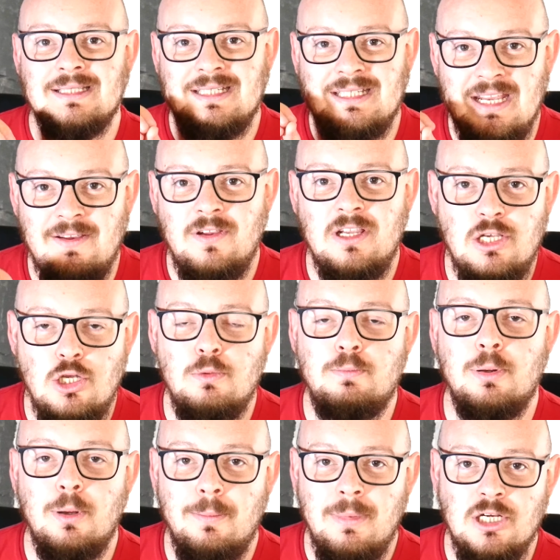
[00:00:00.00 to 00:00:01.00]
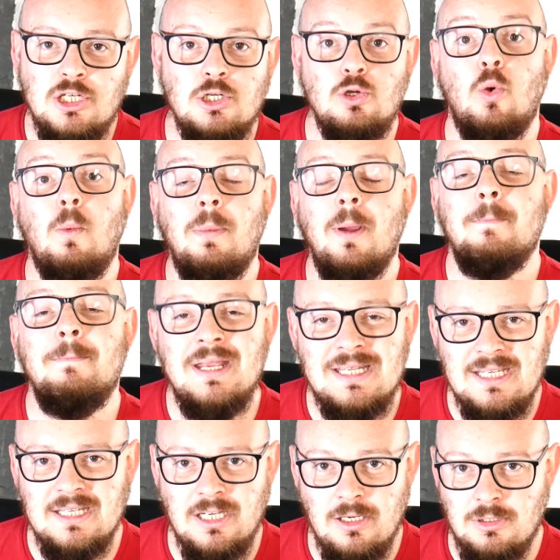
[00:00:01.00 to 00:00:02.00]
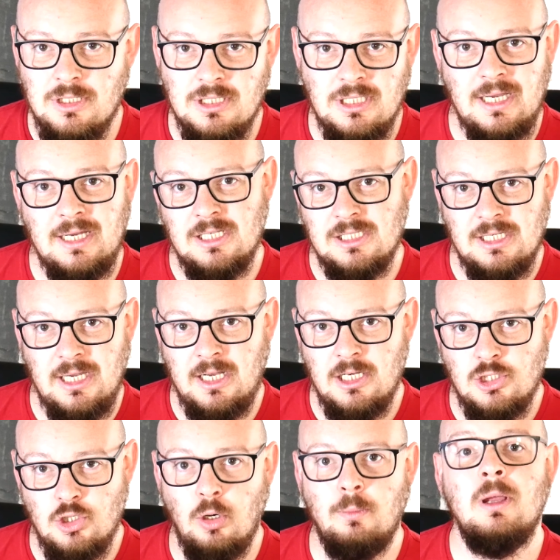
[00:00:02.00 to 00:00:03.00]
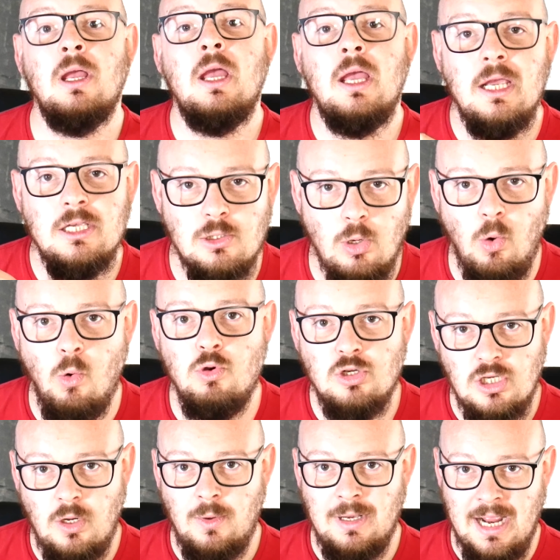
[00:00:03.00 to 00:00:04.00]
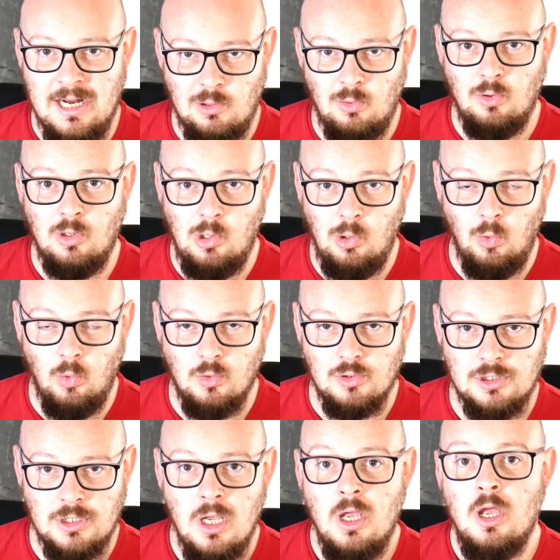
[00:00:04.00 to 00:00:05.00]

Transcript: Giving you permission or permitting you to take a second job is also an add-on clause.